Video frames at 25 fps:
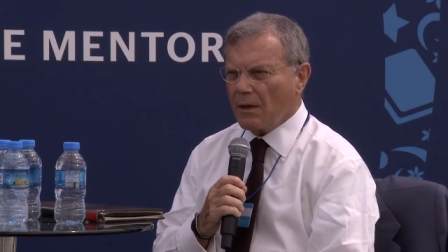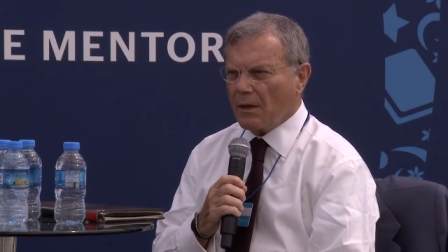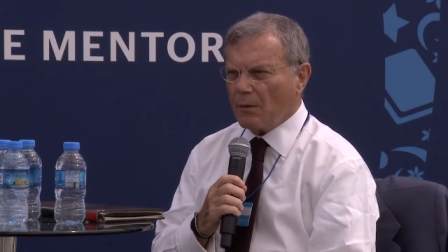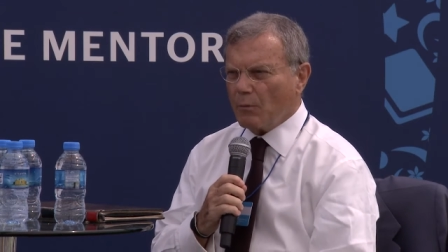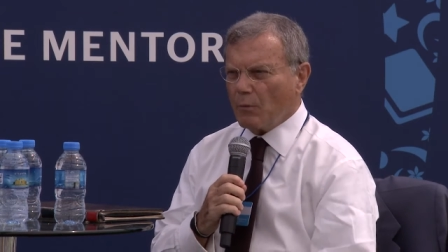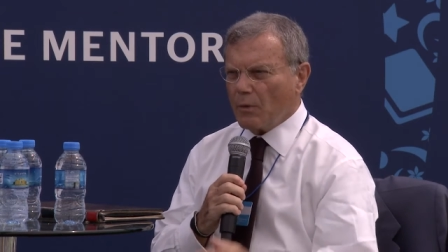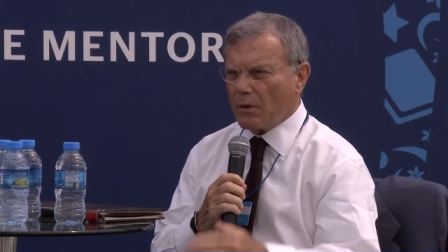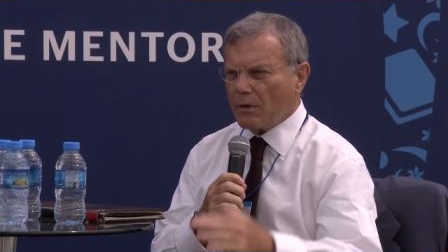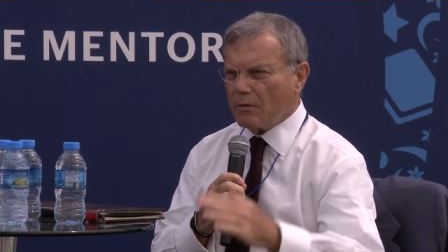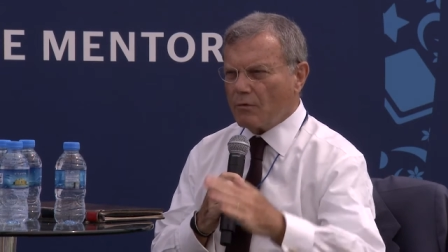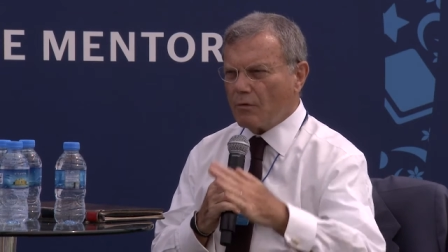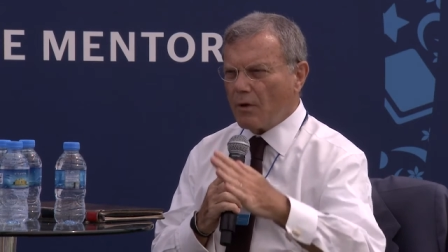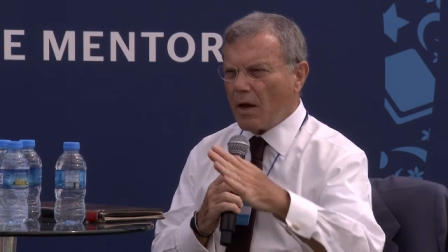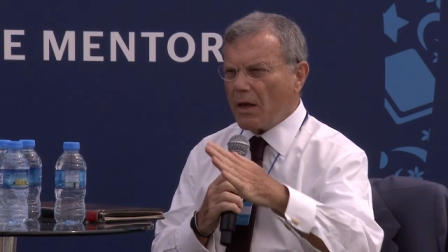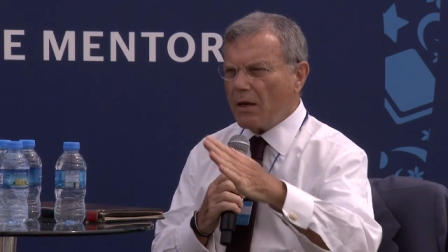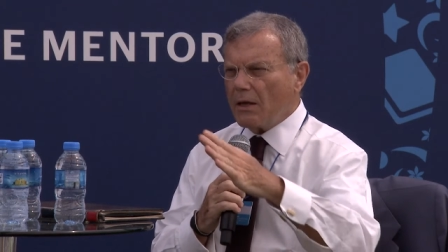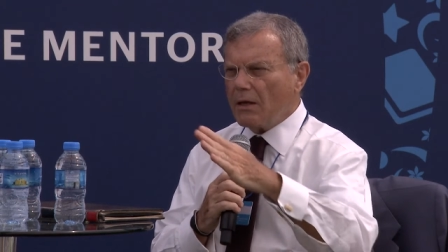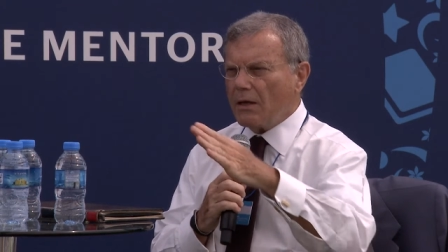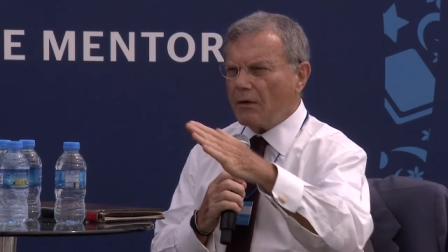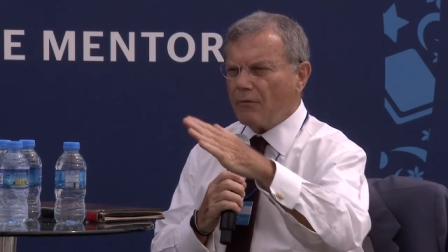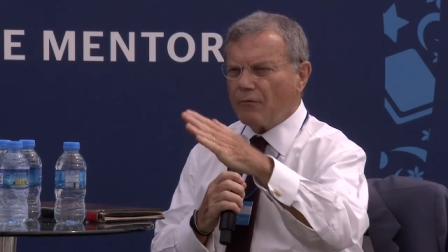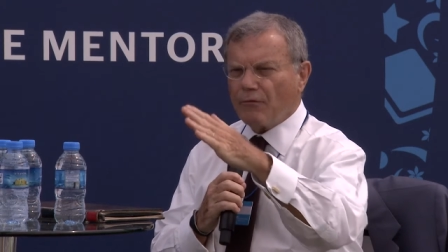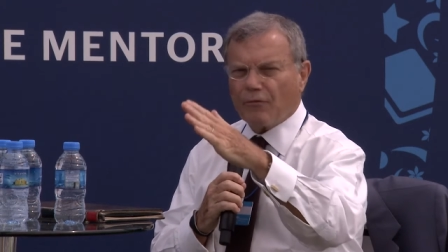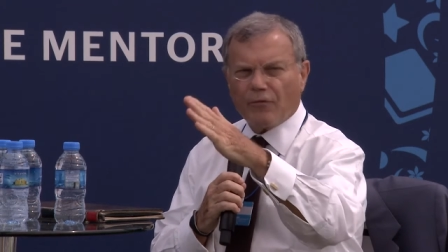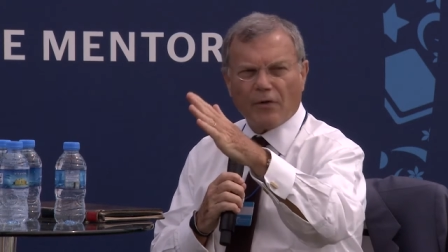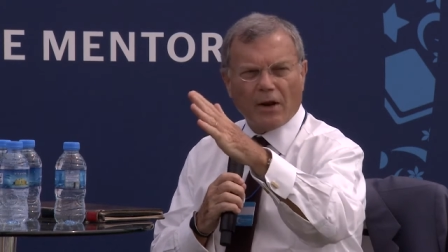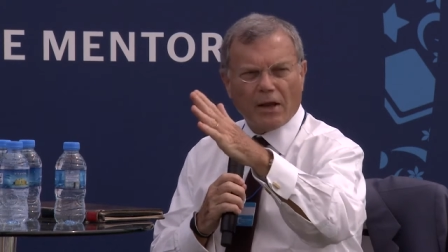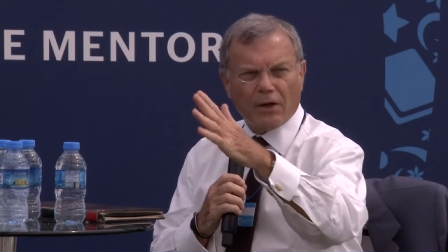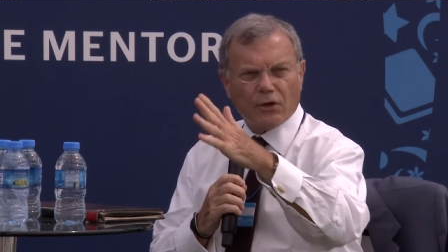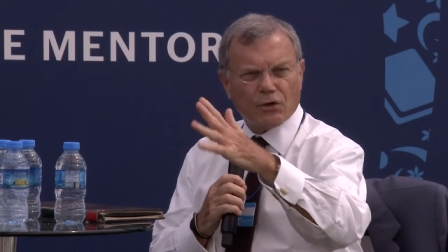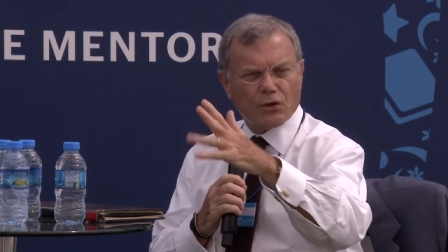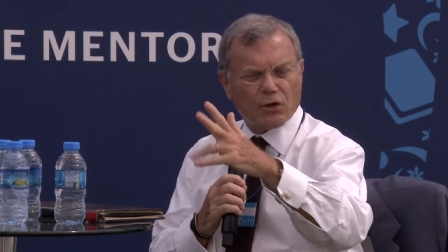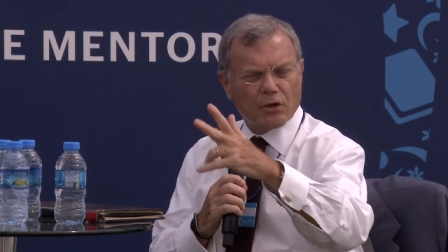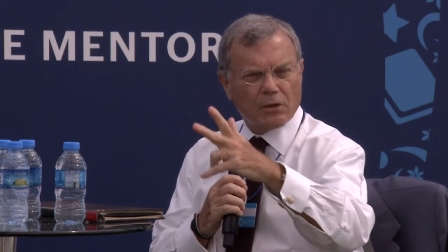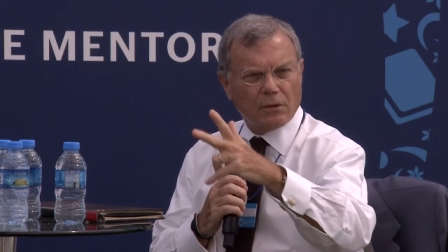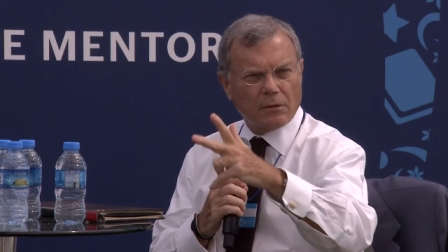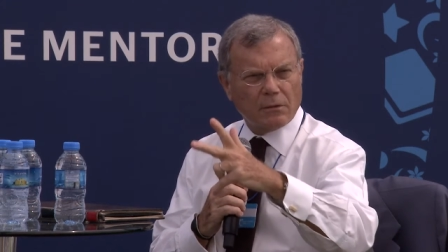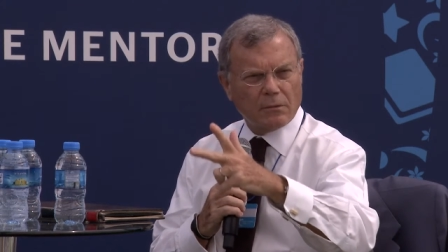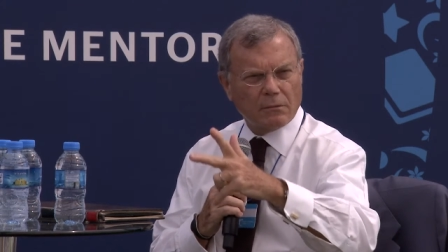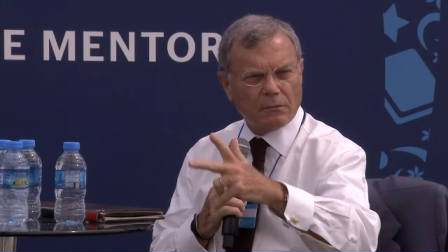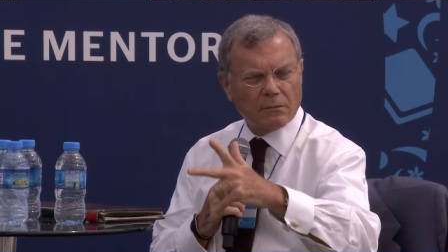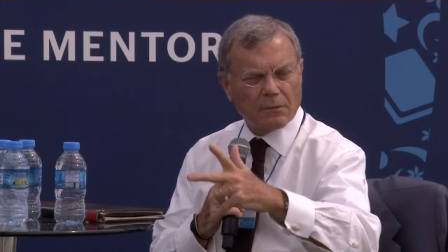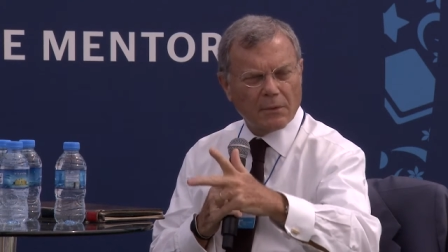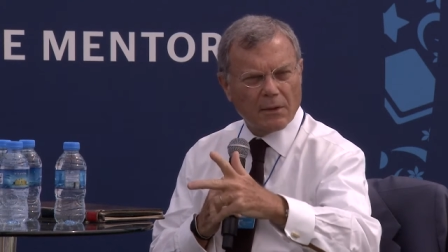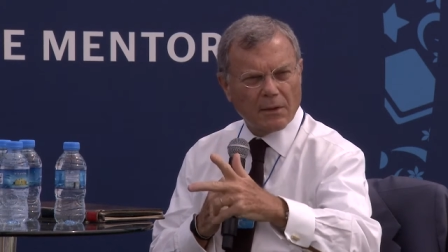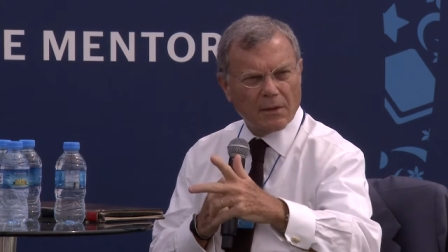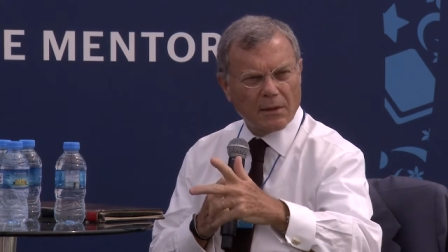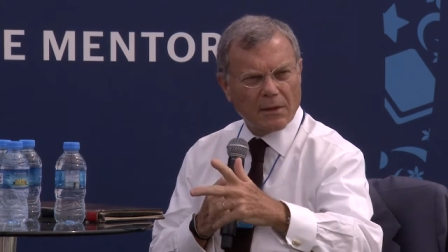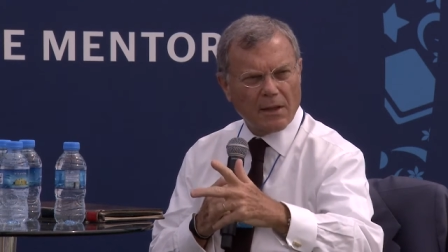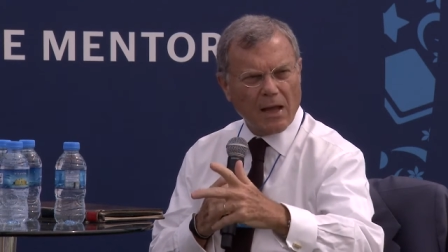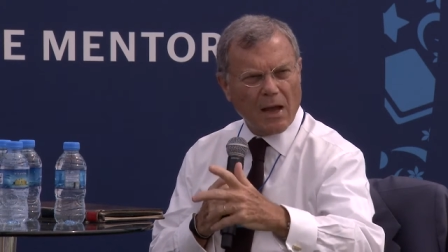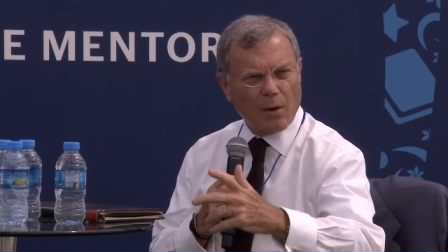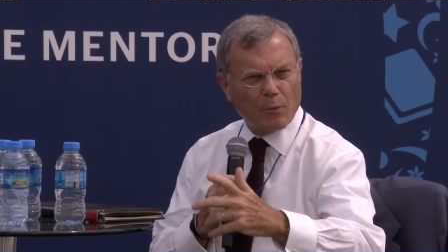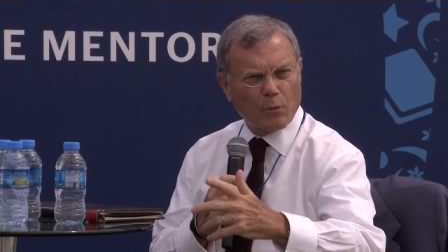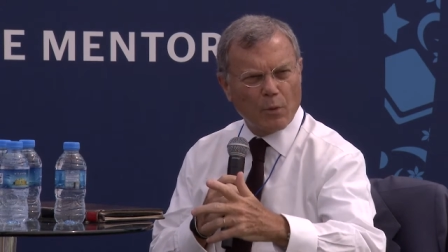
With grade inflation, that